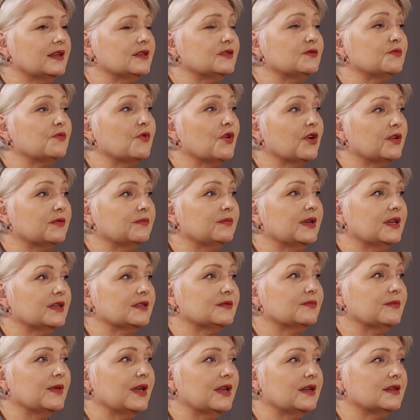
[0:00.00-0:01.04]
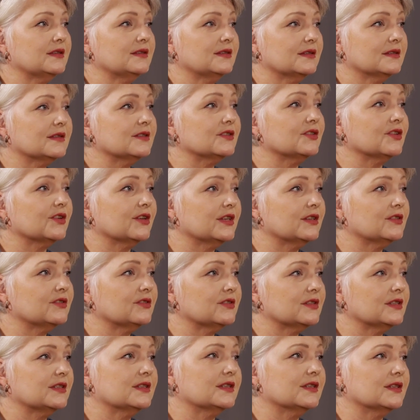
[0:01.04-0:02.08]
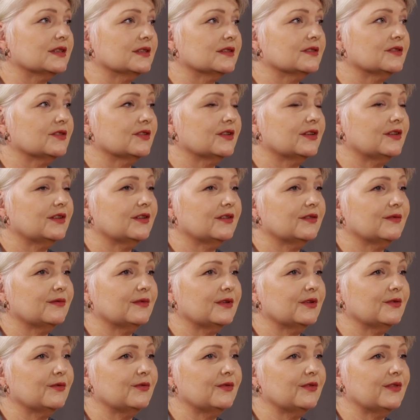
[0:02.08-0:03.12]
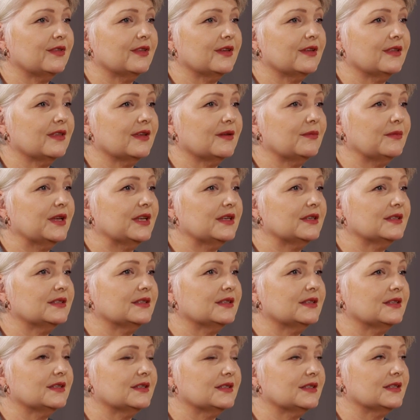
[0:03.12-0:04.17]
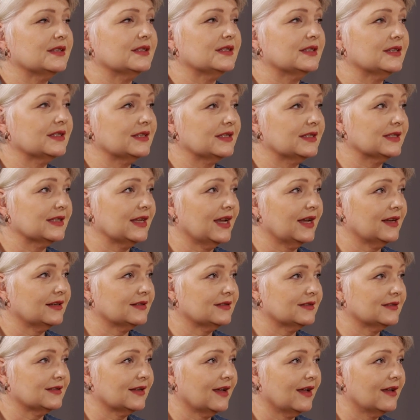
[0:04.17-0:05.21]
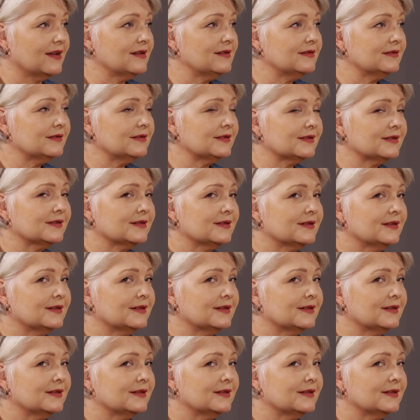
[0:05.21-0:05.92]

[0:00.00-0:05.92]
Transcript: is what makes medicine so interesting. So I know we all think that medicine is this exact science.